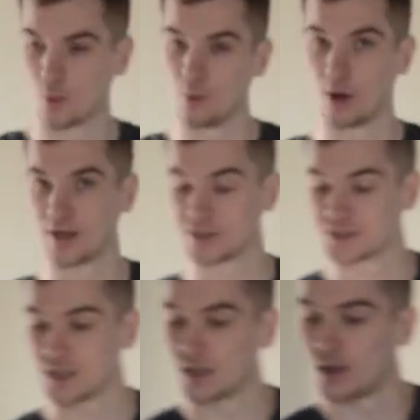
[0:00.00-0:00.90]
what is
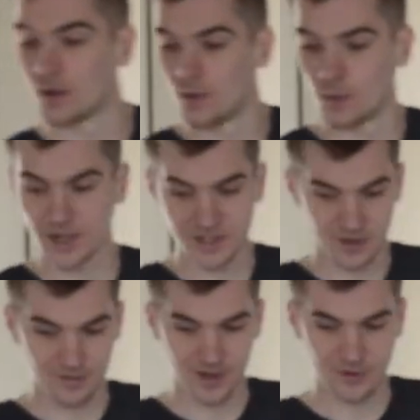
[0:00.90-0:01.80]

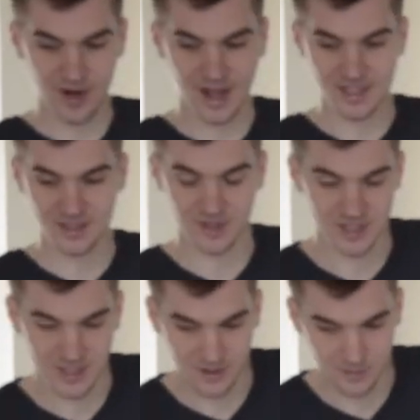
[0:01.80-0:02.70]
your favorite
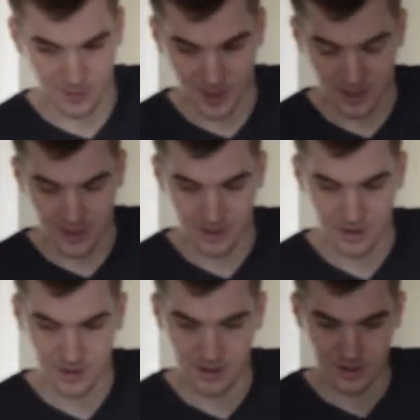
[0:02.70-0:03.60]
activity, Rebecca?
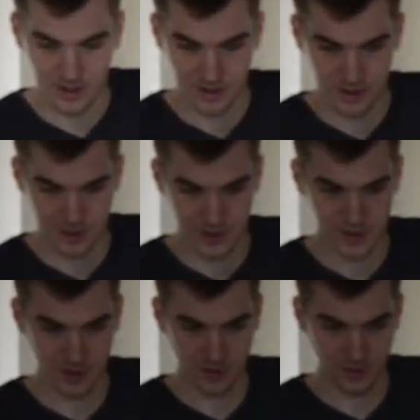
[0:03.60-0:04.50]

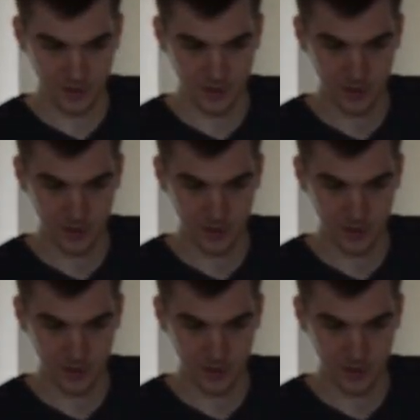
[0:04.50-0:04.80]
So